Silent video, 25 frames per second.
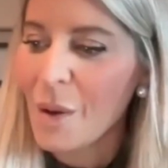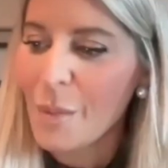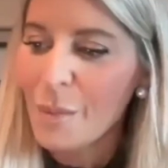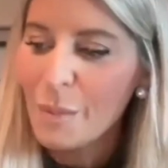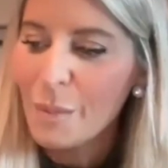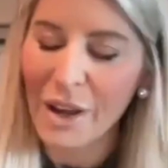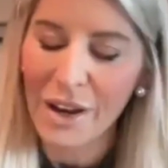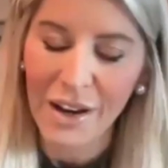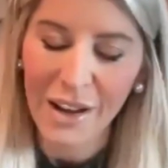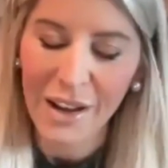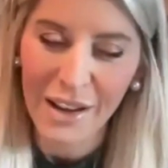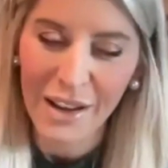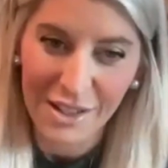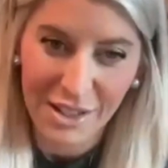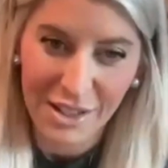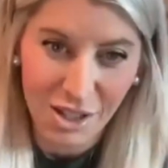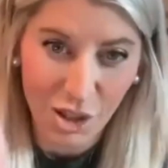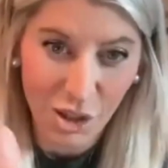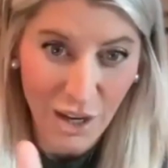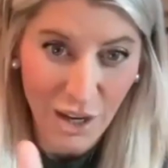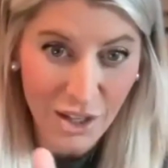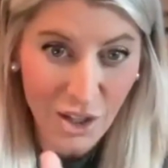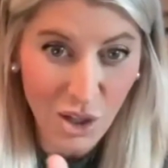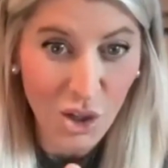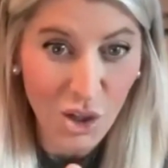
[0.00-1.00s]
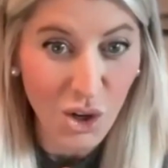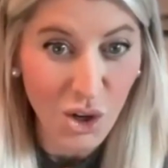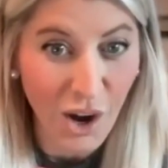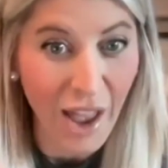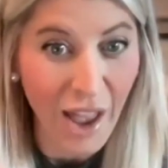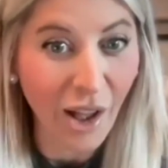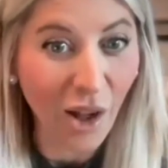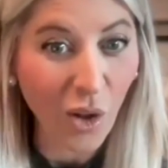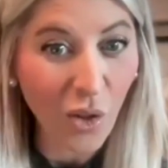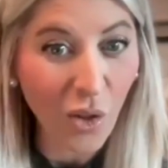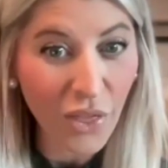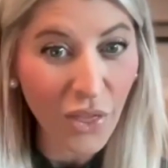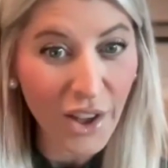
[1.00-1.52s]
But is it your
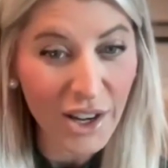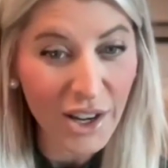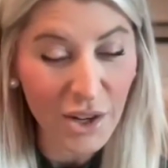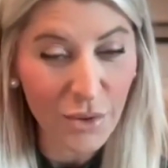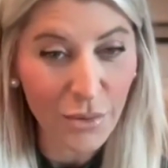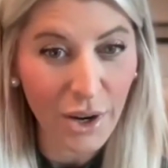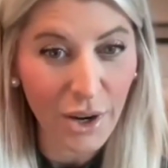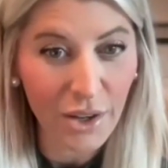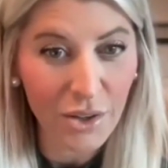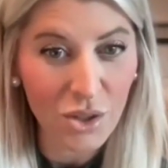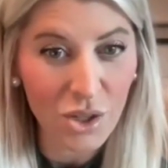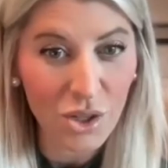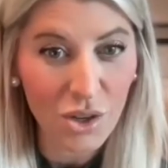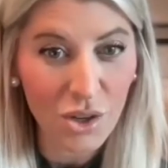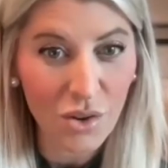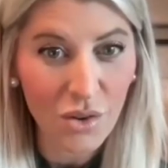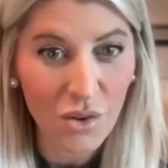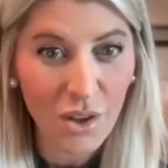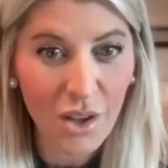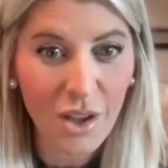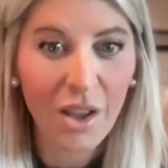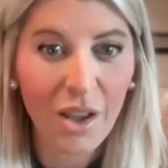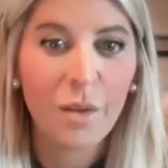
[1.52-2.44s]
health that derails you?